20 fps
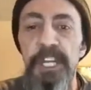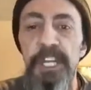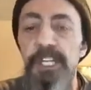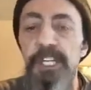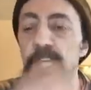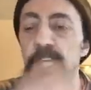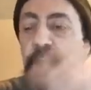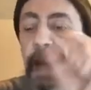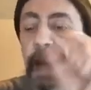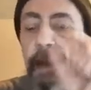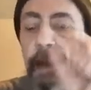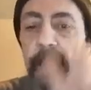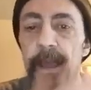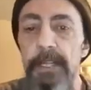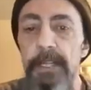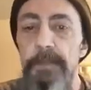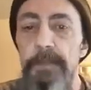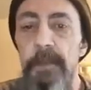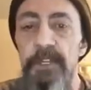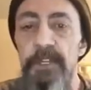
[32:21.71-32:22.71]
he took out
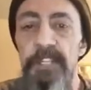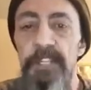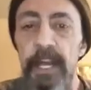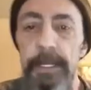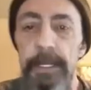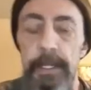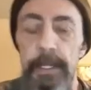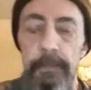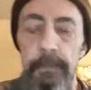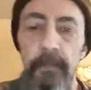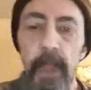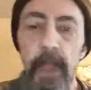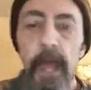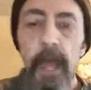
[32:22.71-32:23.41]
his percentum,